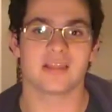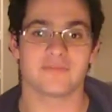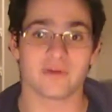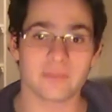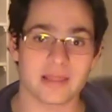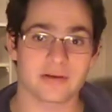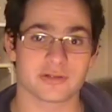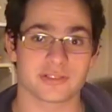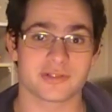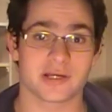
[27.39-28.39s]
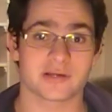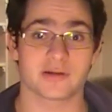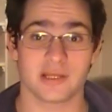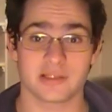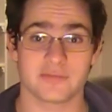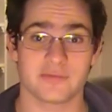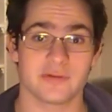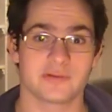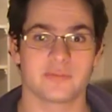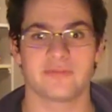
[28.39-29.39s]
The film mainly concentrated on
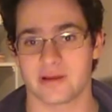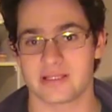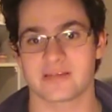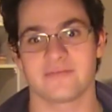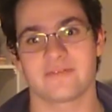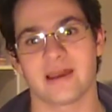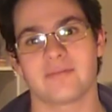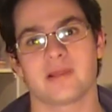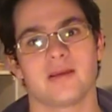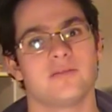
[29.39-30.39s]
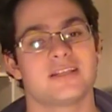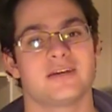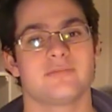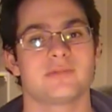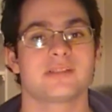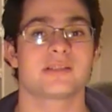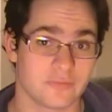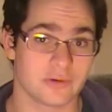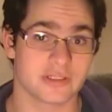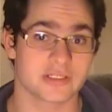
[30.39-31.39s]
interviews with friends and family of Tim's,
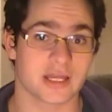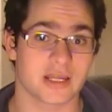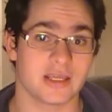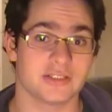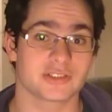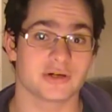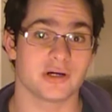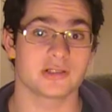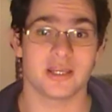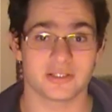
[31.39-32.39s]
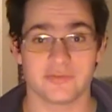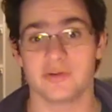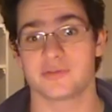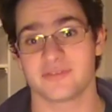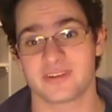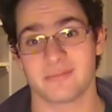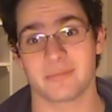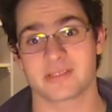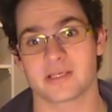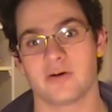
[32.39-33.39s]
footage that he shot, interviews with Tim
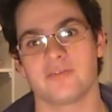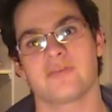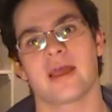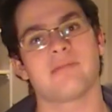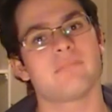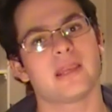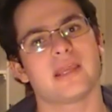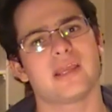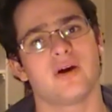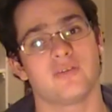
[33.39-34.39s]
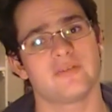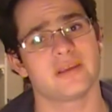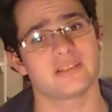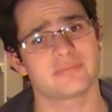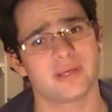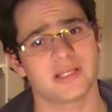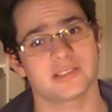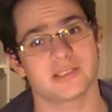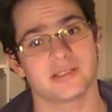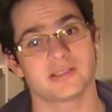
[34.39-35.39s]
himself, and many of his
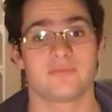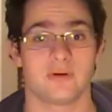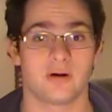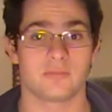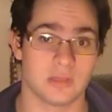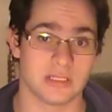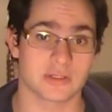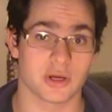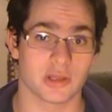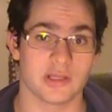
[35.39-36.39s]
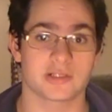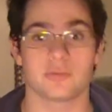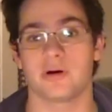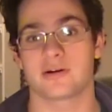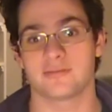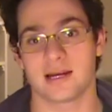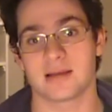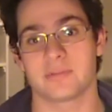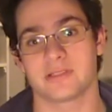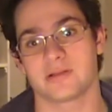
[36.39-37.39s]
pictures from his earliest work right
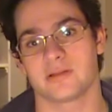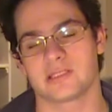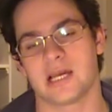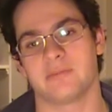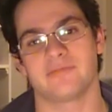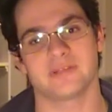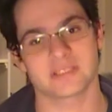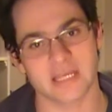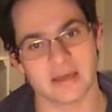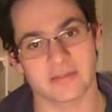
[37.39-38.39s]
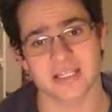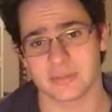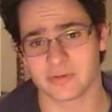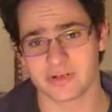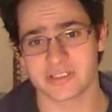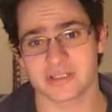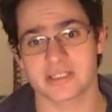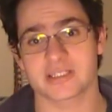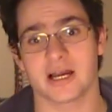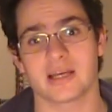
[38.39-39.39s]
up until the time of his death. Tim originally
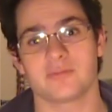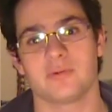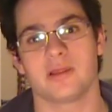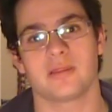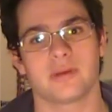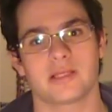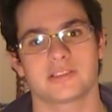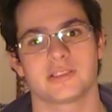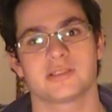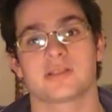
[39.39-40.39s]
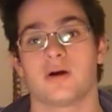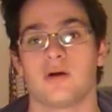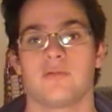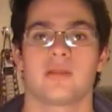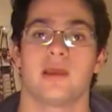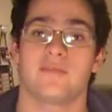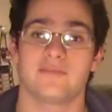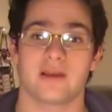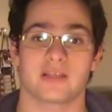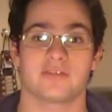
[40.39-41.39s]
started with pictures of the
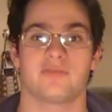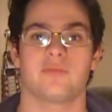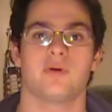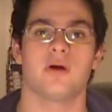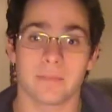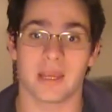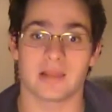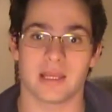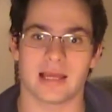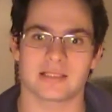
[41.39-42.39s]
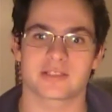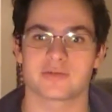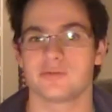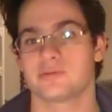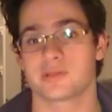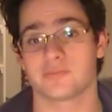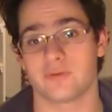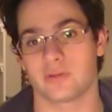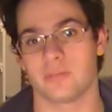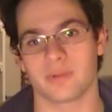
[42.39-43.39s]
effects of war, mainly at schools
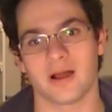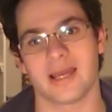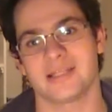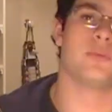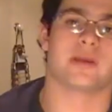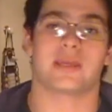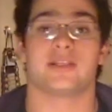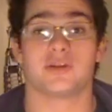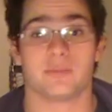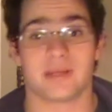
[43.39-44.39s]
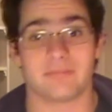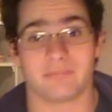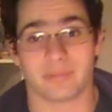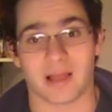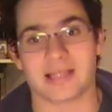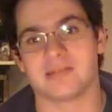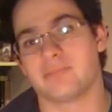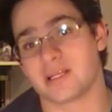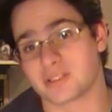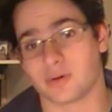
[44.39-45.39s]
for the blind, where kids who are being blinded
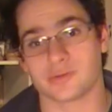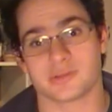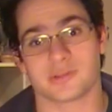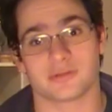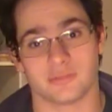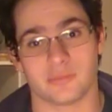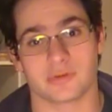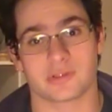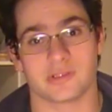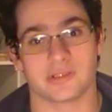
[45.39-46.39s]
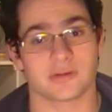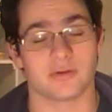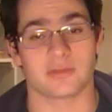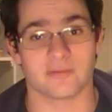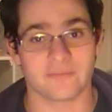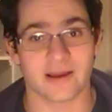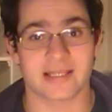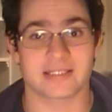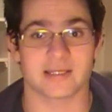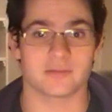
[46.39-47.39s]
by soldiers or mortars or the
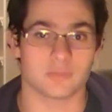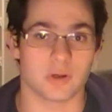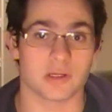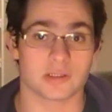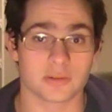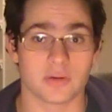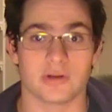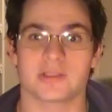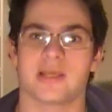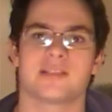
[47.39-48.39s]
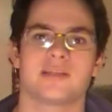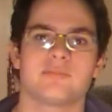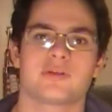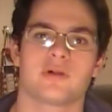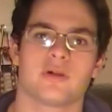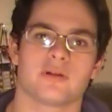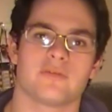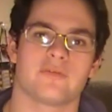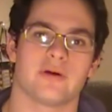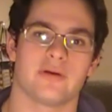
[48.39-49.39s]
fighting were taught, and Tim took a lot of
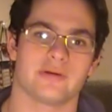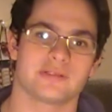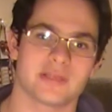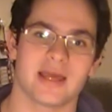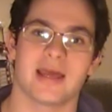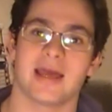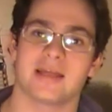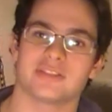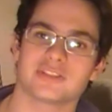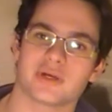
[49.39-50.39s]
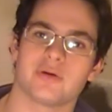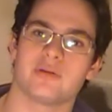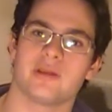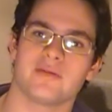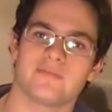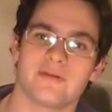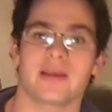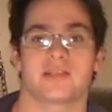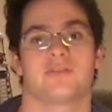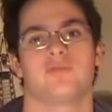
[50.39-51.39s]
photos there and showed the
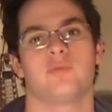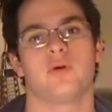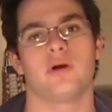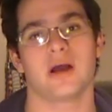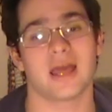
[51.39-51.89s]
effects of war.